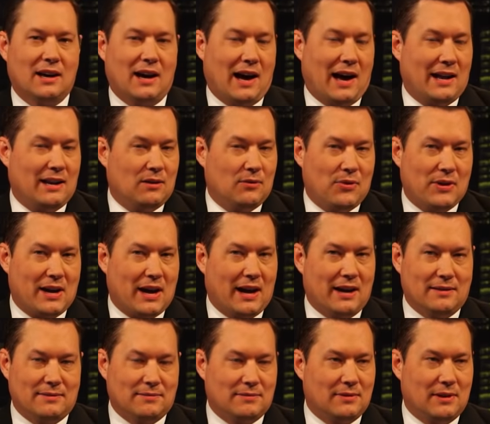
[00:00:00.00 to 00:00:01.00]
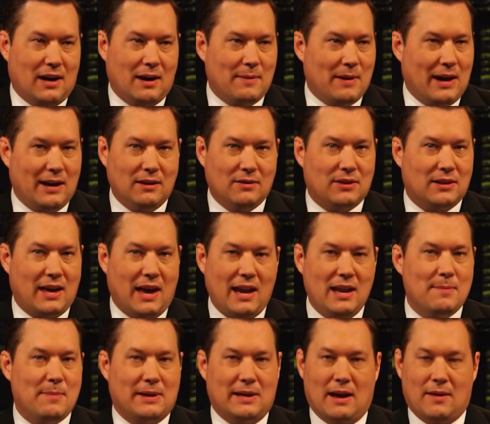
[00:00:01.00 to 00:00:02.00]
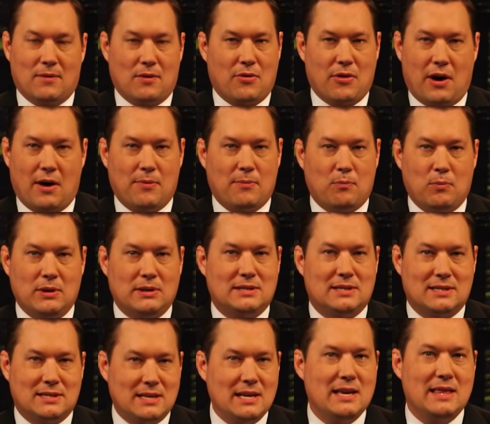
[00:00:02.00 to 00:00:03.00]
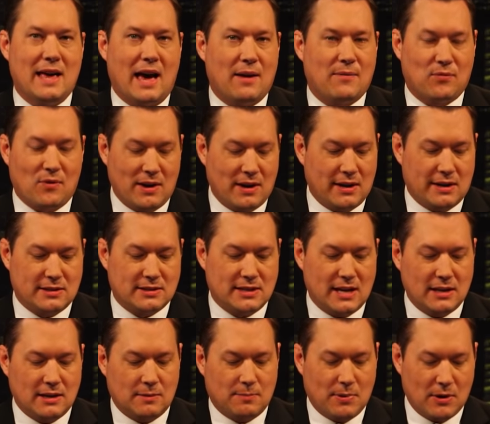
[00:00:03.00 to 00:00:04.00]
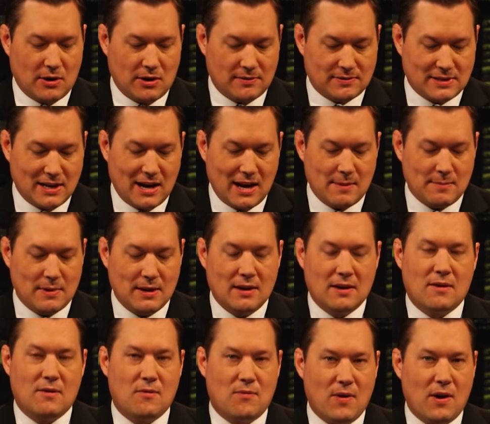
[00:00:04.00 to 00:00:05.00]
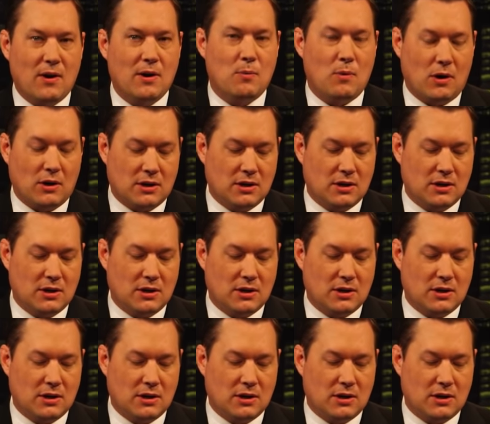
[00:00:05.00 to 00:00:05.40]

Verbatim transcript: I don't think anybody ever thought we'd see that for any extended period of time. Very well